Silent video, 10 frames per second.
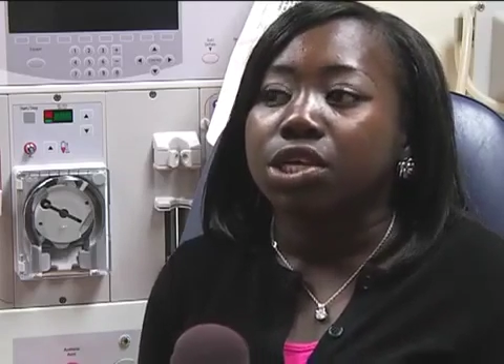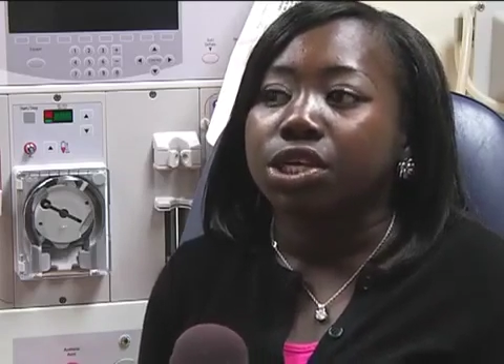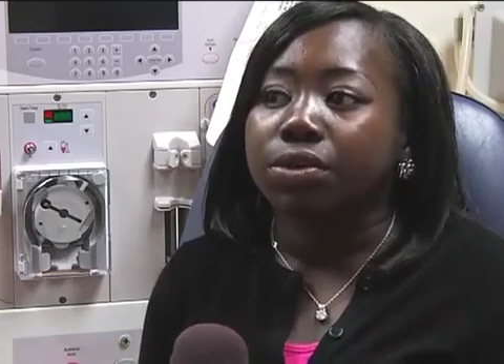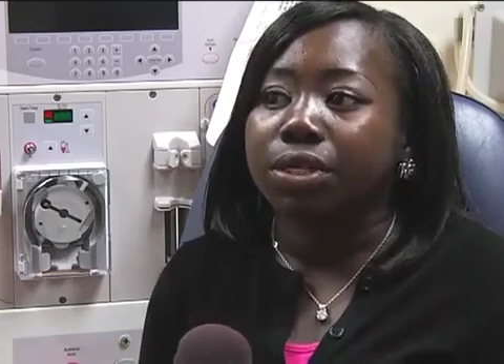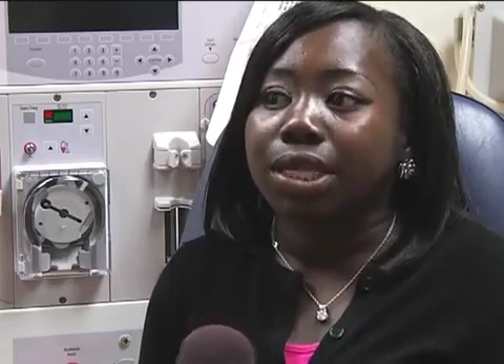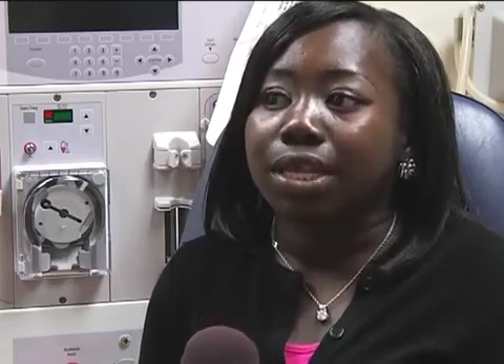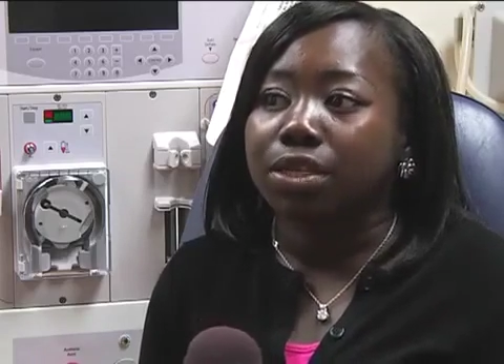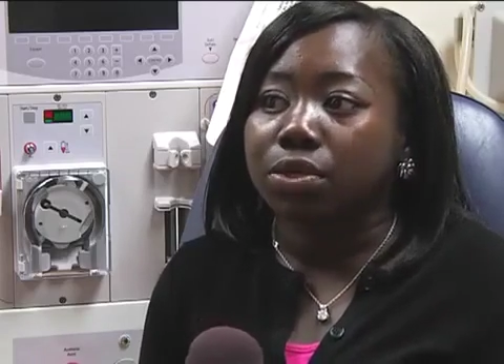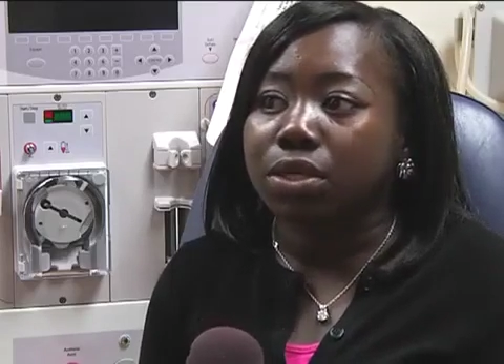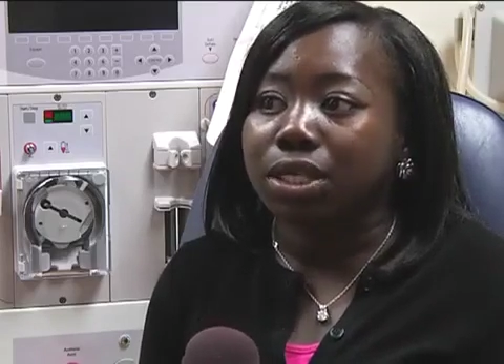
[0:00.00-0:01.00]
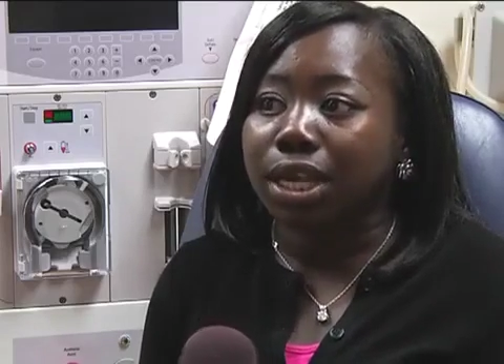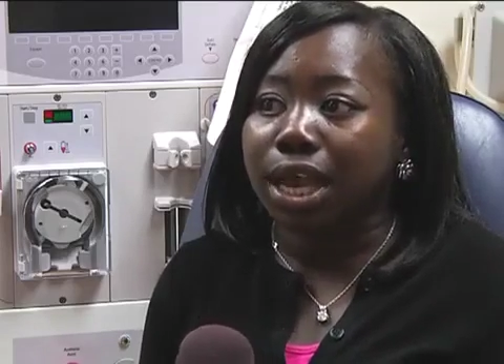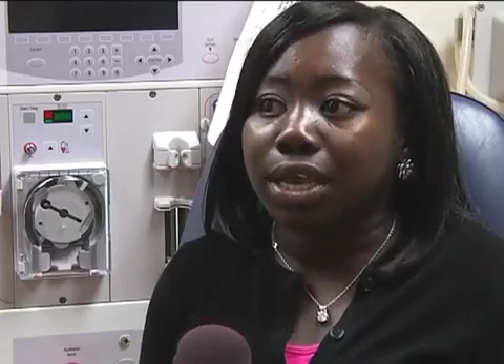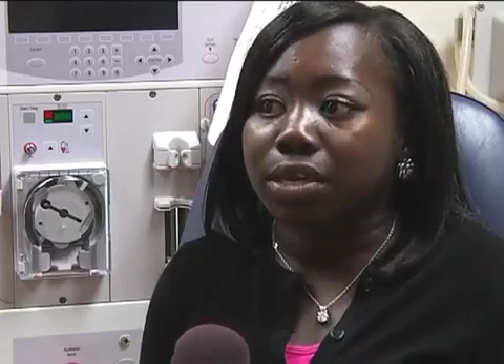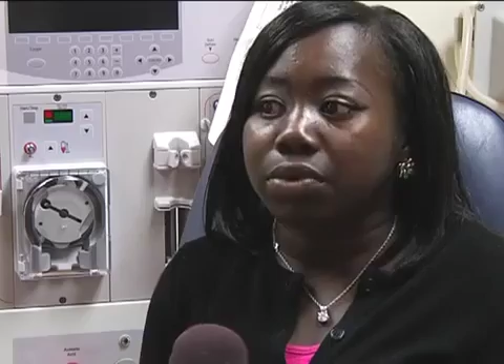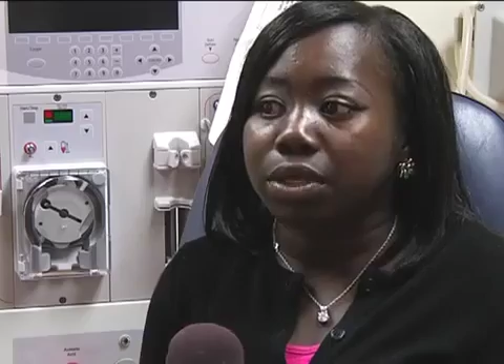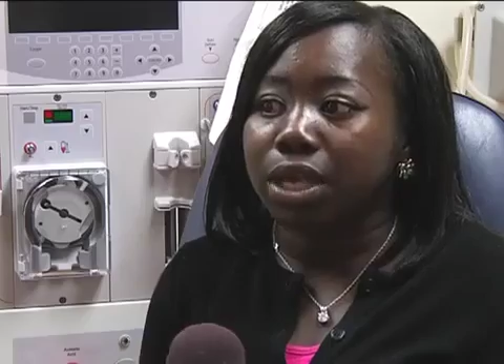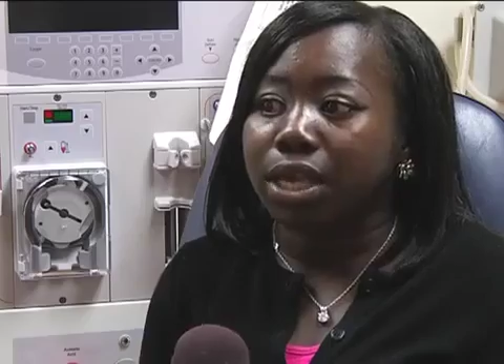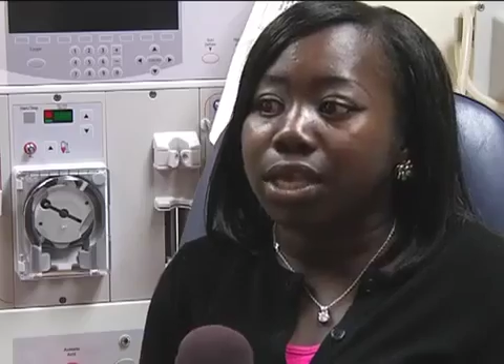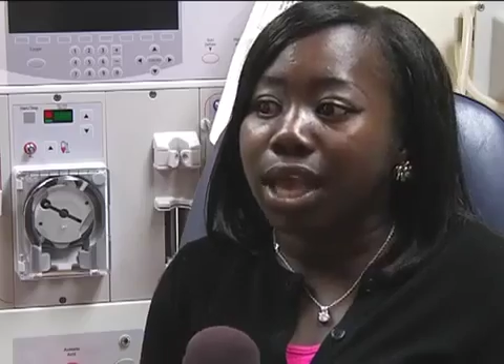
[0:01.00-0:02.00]
She was like, "Don't say that." And I
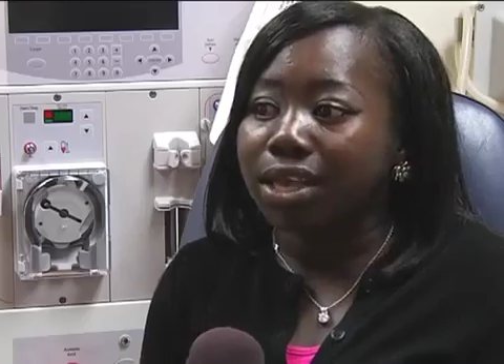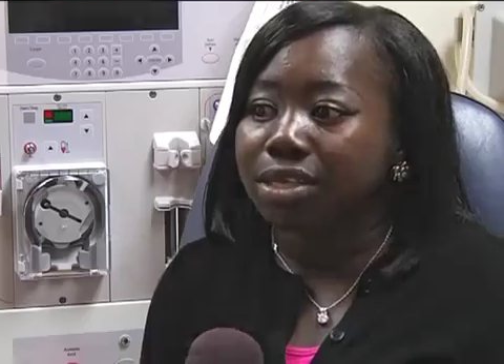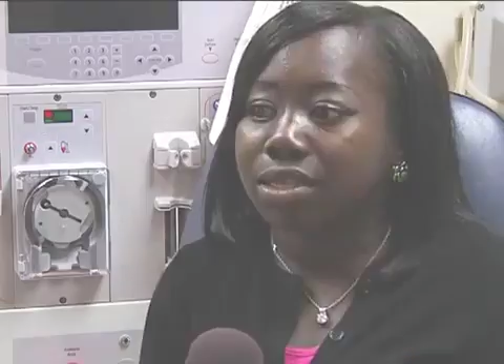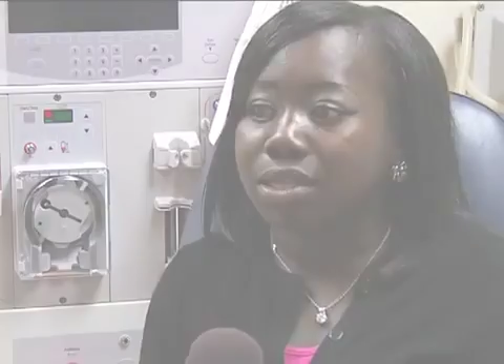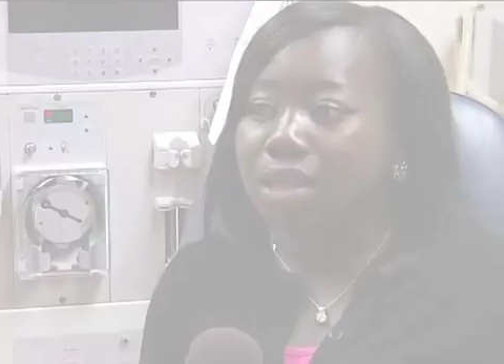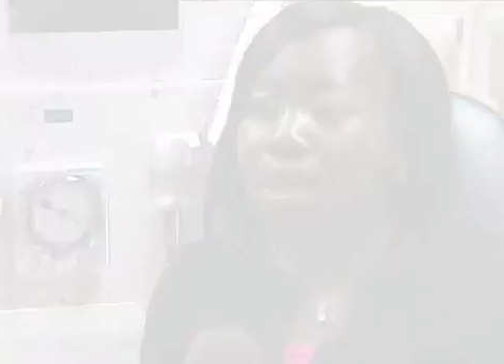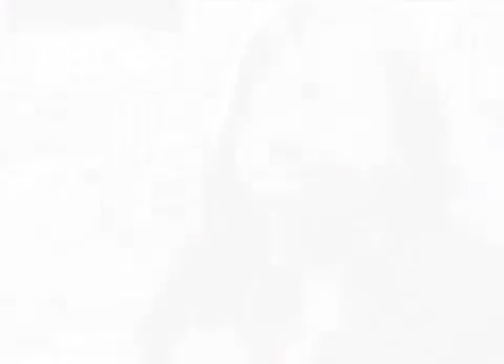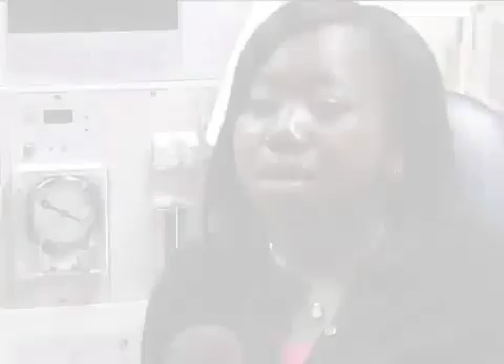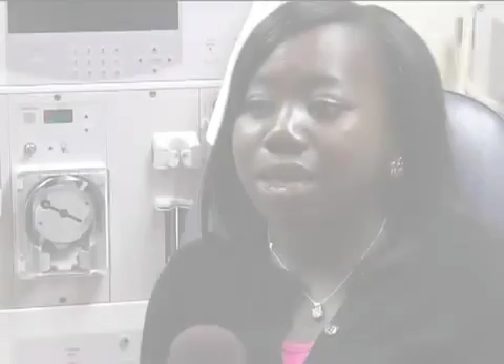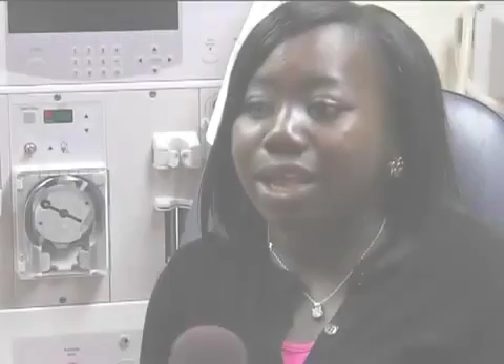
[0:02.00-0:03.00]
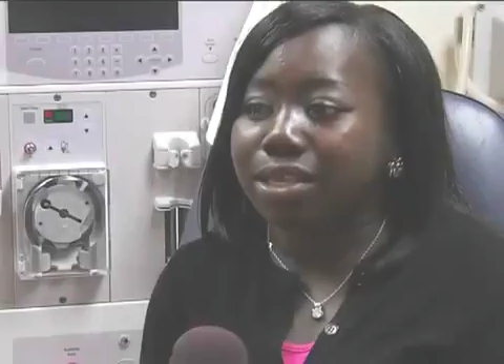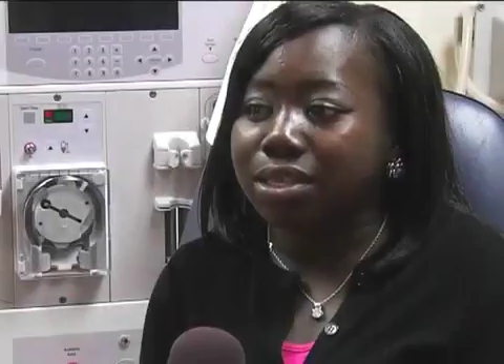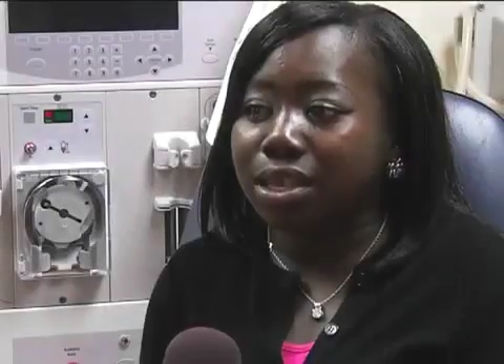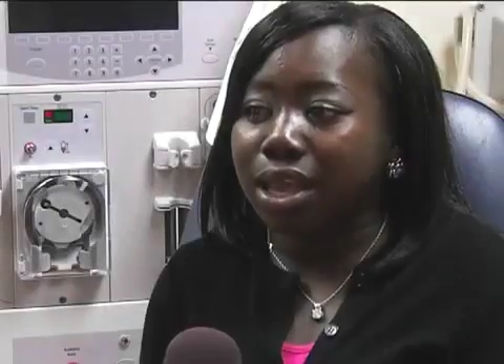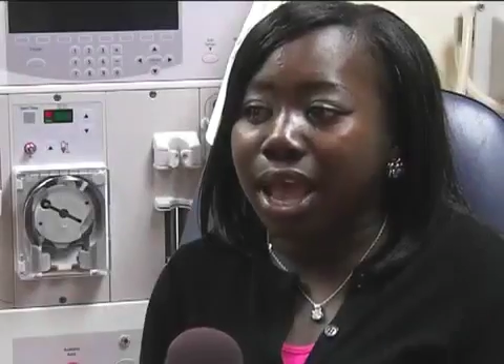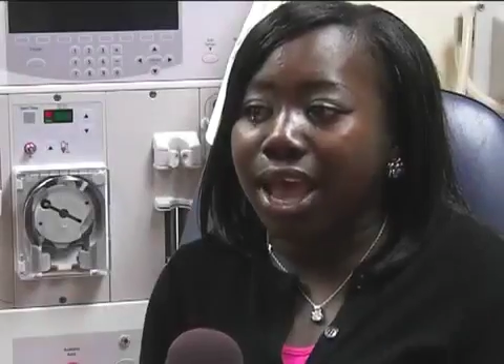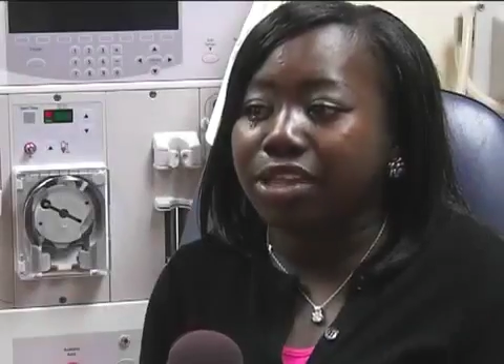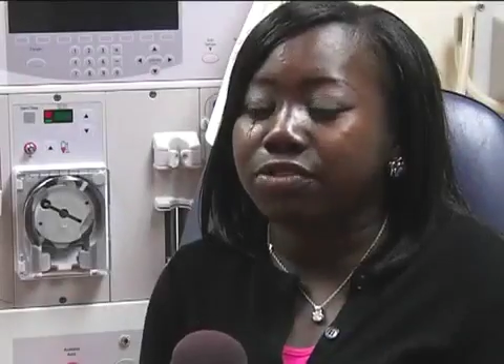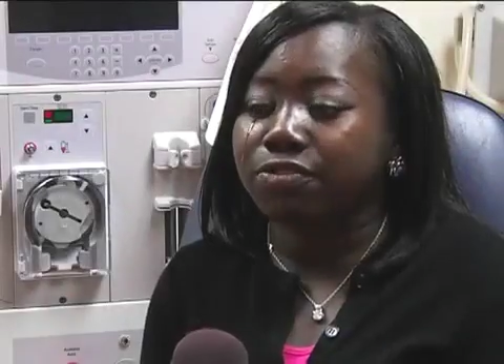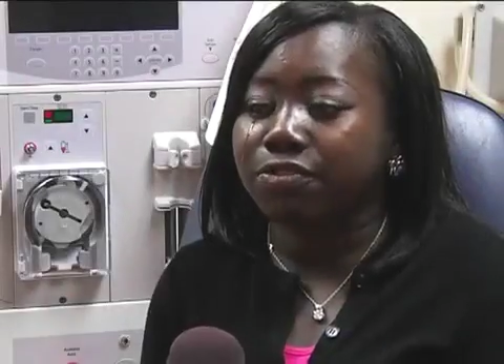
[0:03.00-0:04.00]
was like, "Yes." The next day I
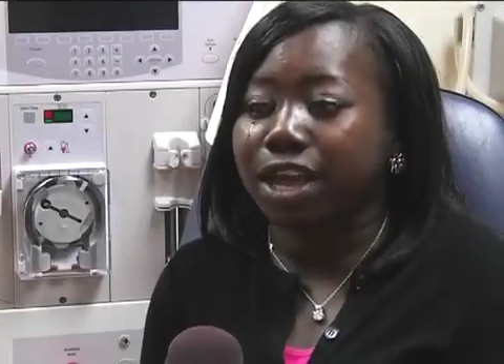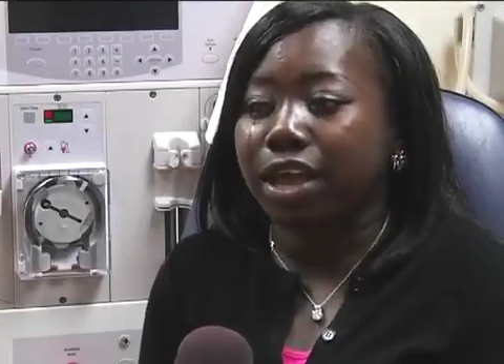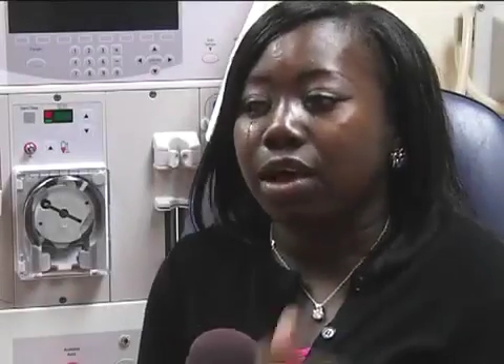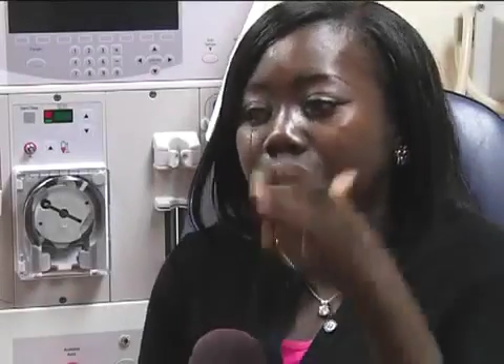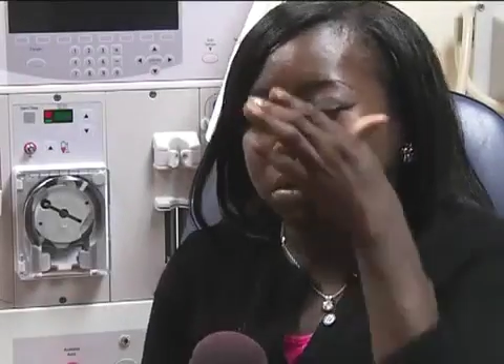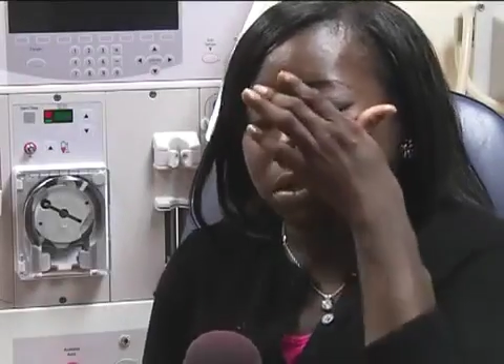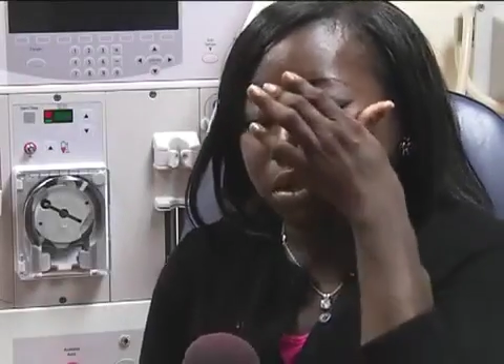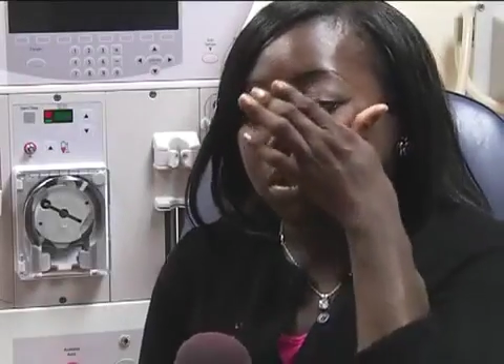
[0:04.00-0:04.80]
had to fly out